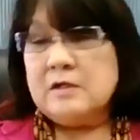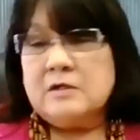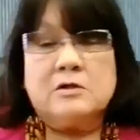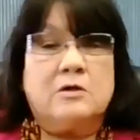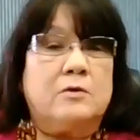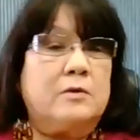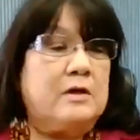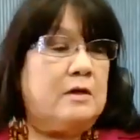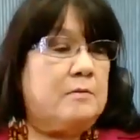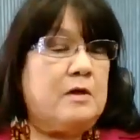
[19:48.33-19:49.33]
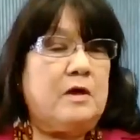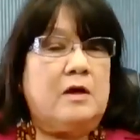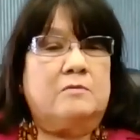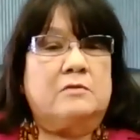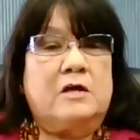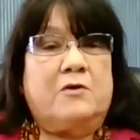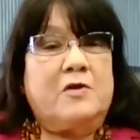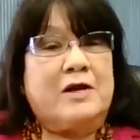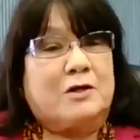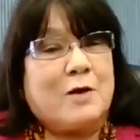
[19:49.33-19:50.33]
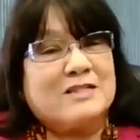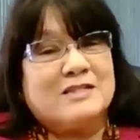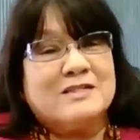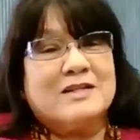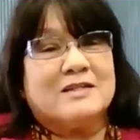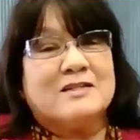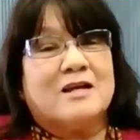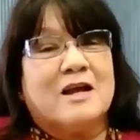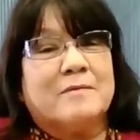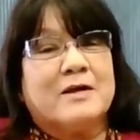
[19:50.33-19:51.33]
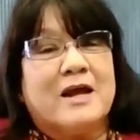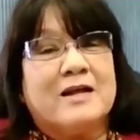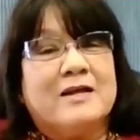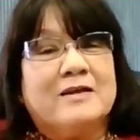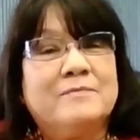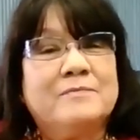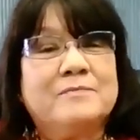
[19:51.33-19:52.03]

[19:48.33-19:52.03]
So are there any questions at this time, Katie?